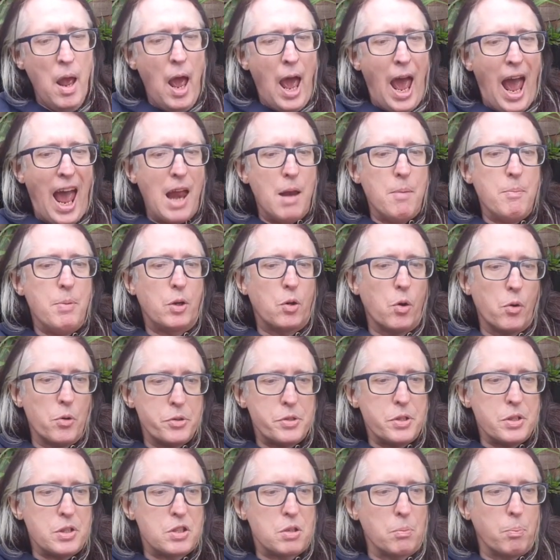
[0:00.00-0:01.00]
And
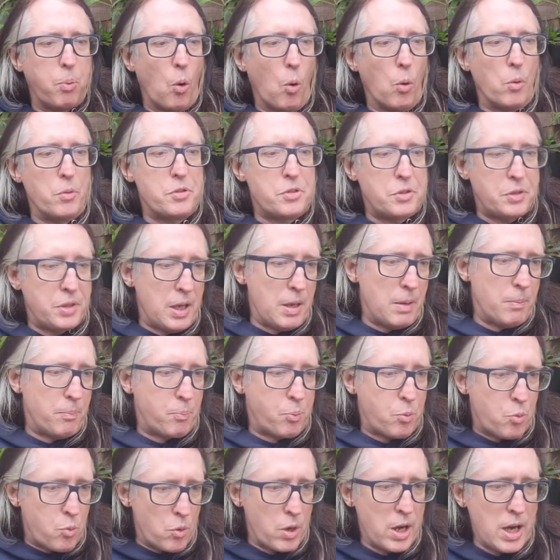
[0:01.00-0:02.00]
because it supports the
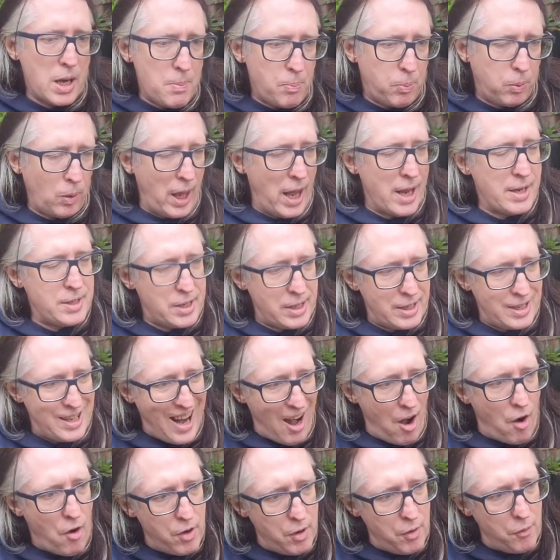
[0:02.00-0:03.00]
pre-planted
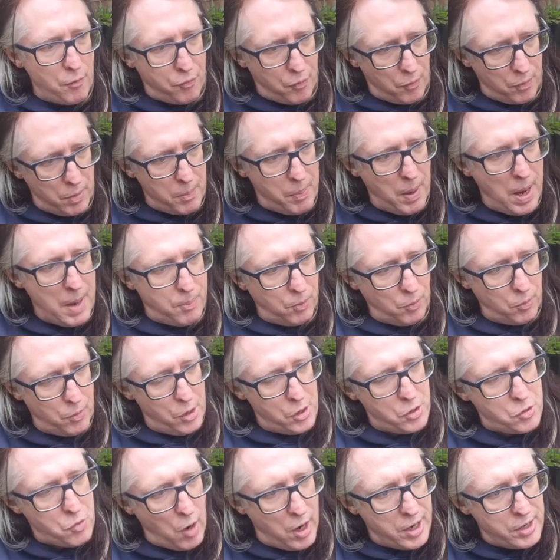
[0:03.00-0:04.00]
narrative from the people that
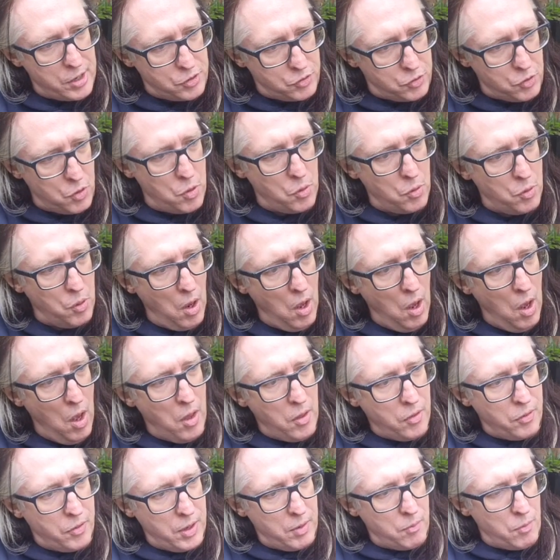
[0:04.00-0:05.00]
are trying to do
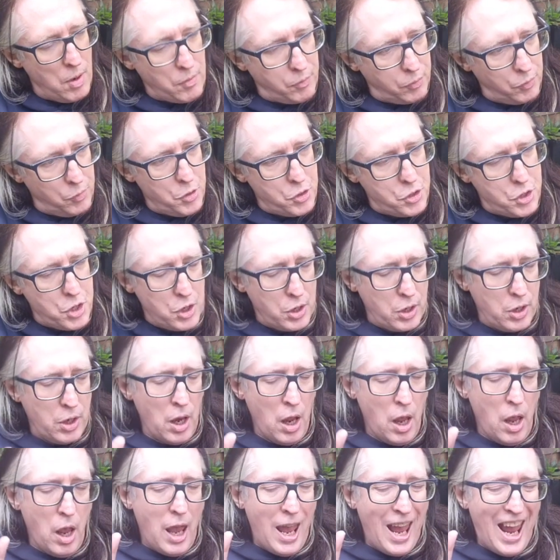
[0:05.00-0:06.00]
the revolution,
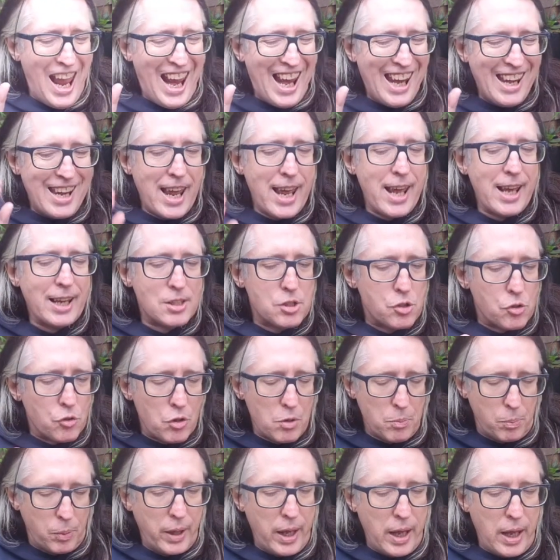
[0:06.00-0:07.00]

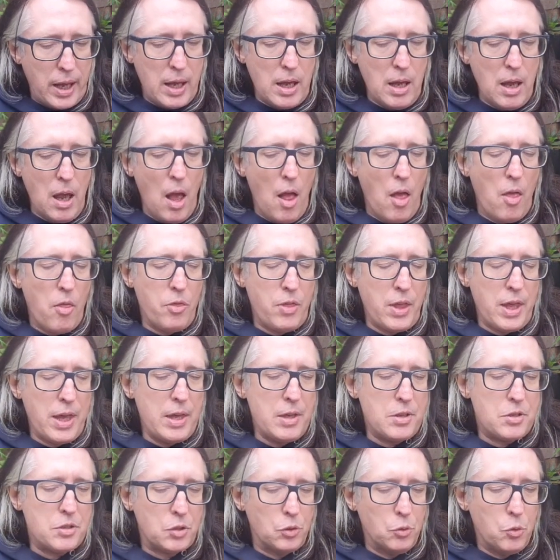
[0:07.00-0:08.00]
inexorably,
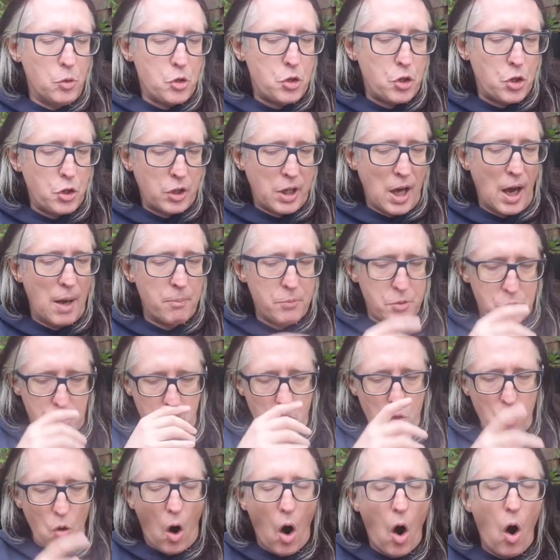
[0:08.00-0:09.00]
the solution comes
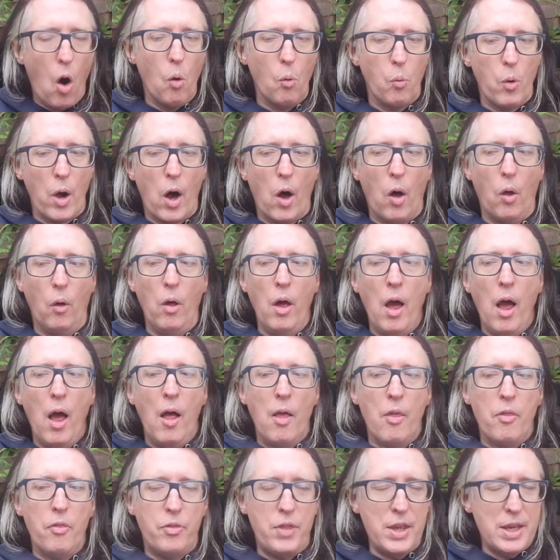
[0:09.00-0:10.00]
to, oh, well,
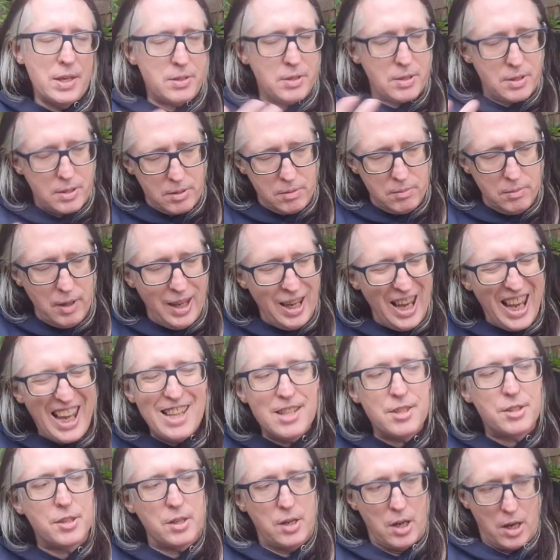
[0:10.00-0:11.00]
this
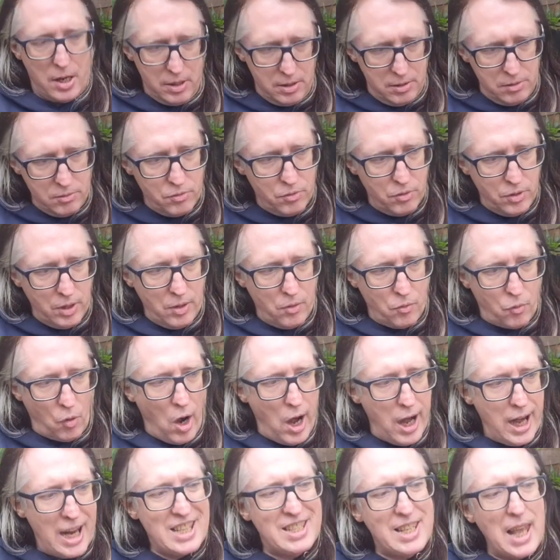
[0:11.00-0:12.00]
incident,
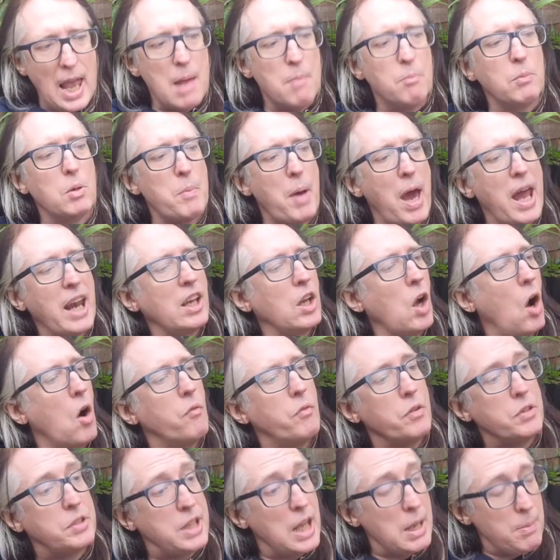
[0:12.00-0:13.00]
right, is emblematic
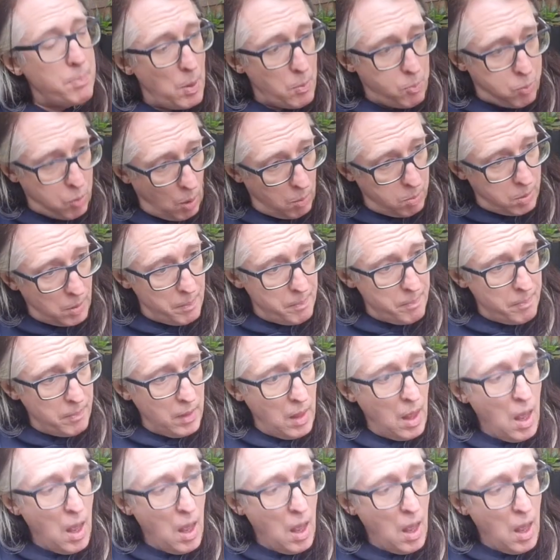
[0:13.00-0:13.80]
of a deeper problem.